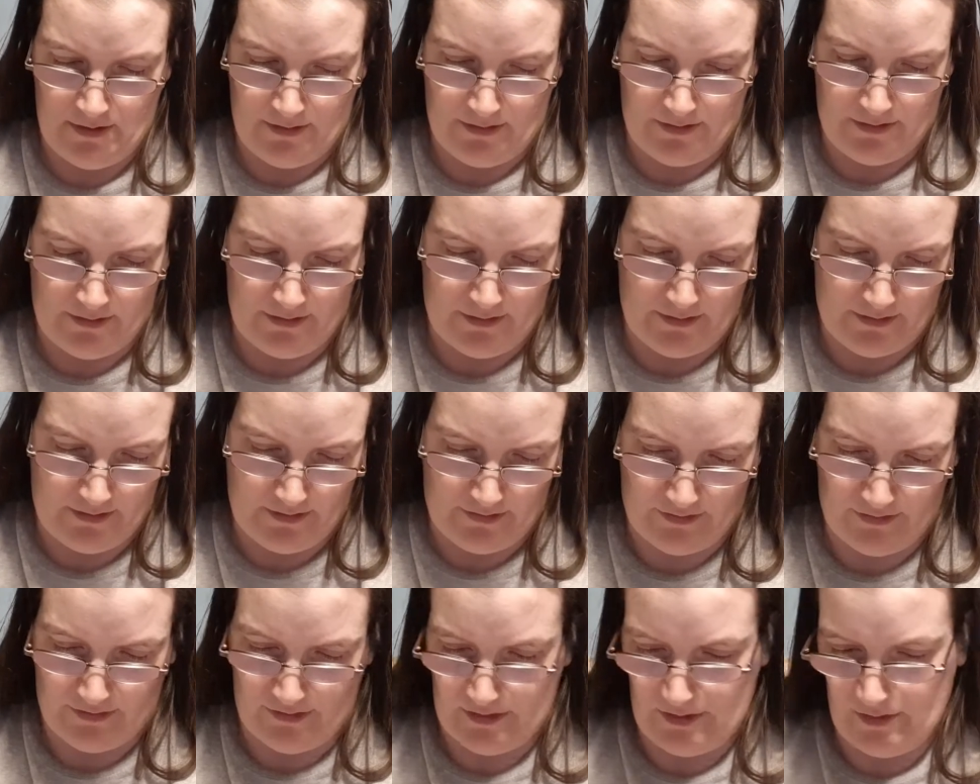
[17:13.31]
So
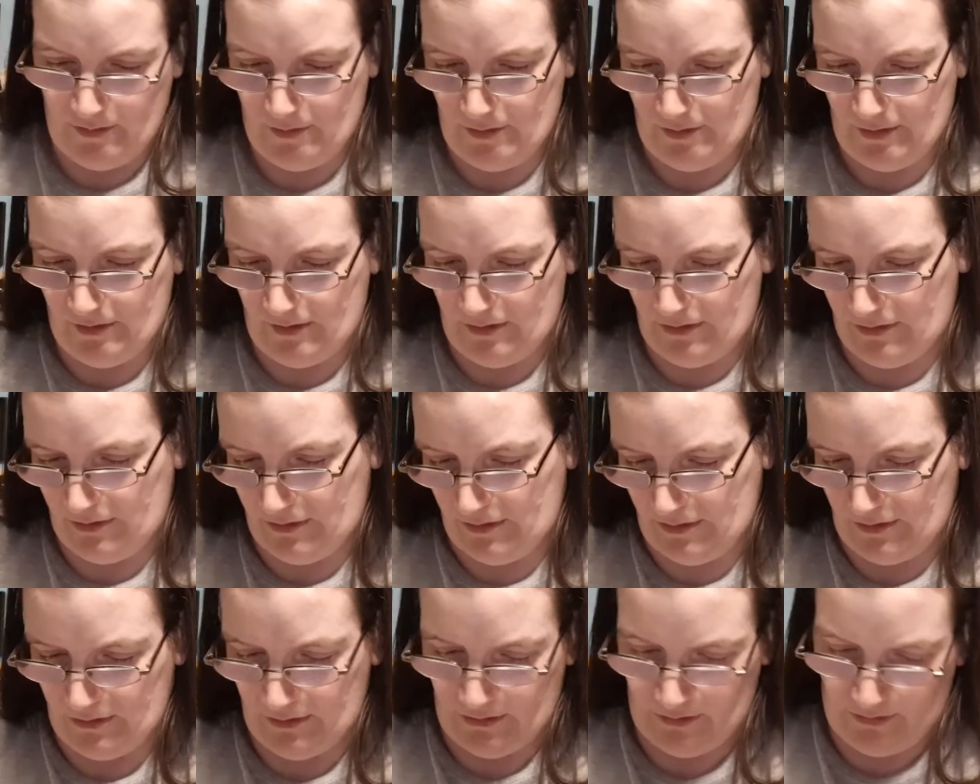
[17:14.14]
let's see what this
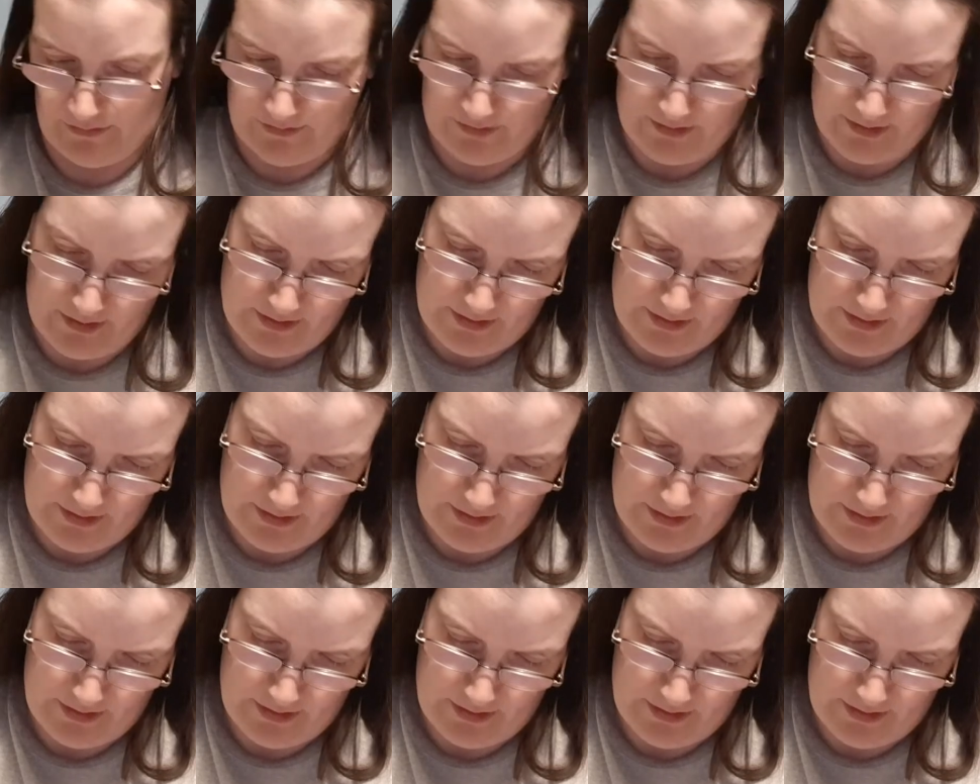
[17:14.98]
is.